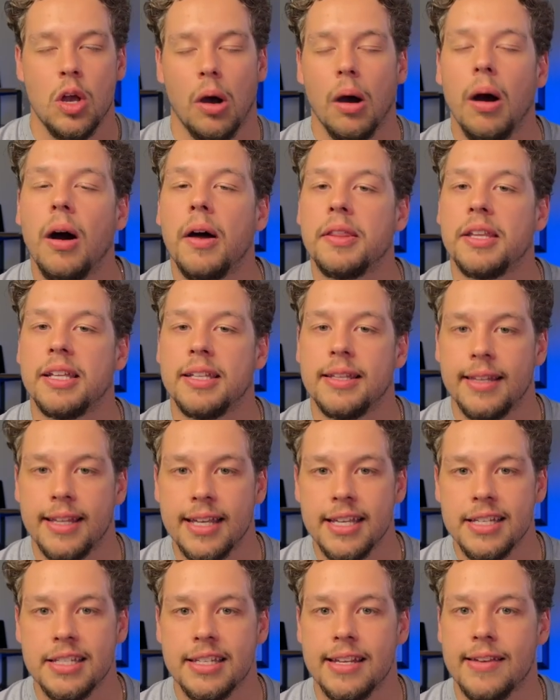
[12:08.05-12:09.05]
on the
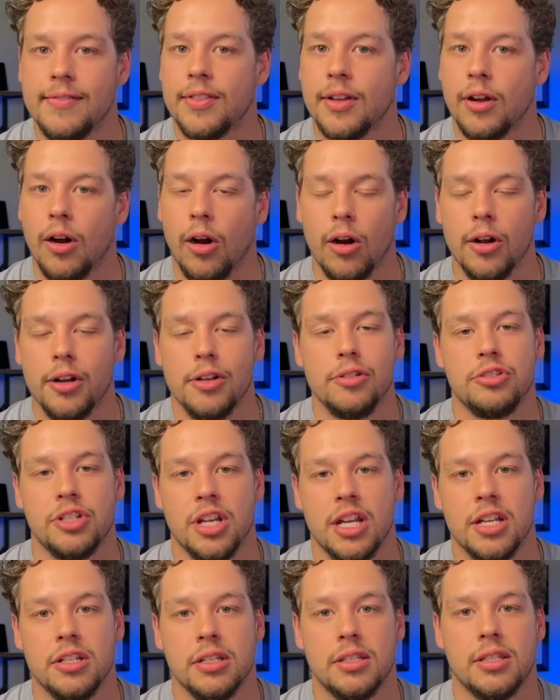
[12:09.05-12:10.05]
list if there are no
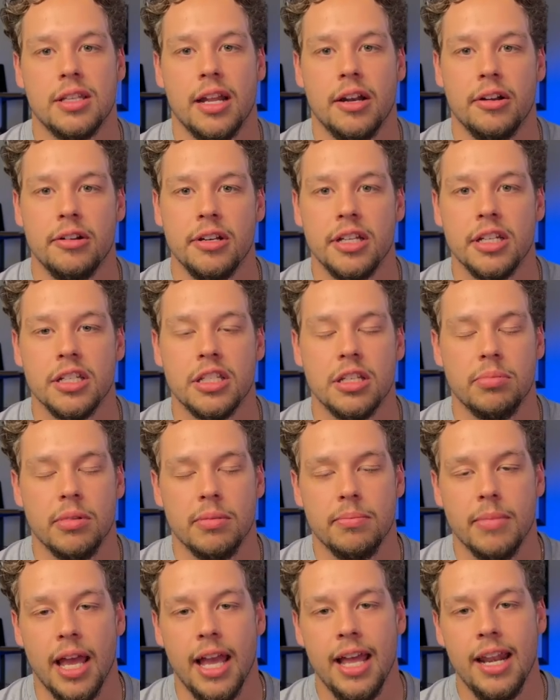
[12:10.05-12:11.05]
changes that are needed to be
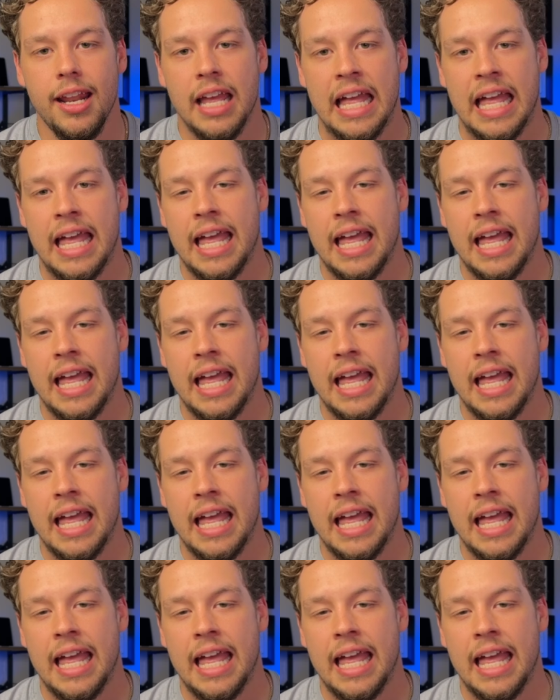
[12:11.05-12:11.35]
made.